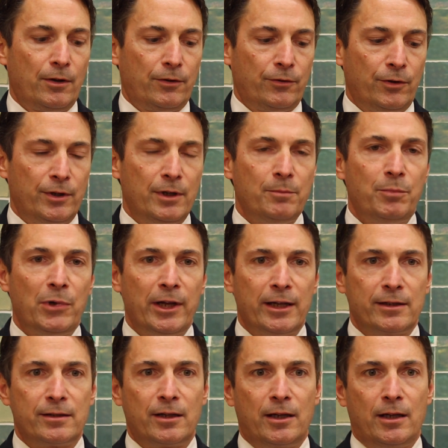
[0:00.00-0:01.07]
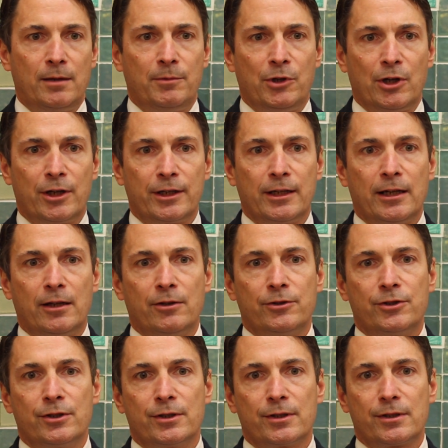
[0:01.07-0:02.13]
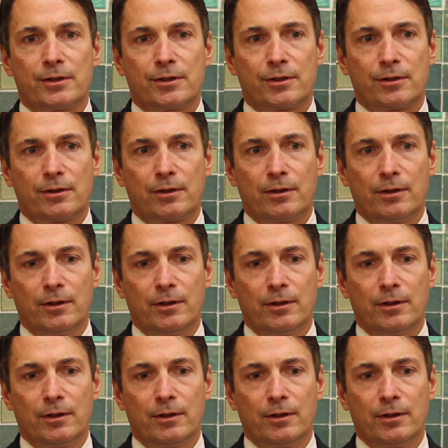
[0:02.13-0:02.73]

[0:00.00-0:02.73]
So the implant team, the audiologists,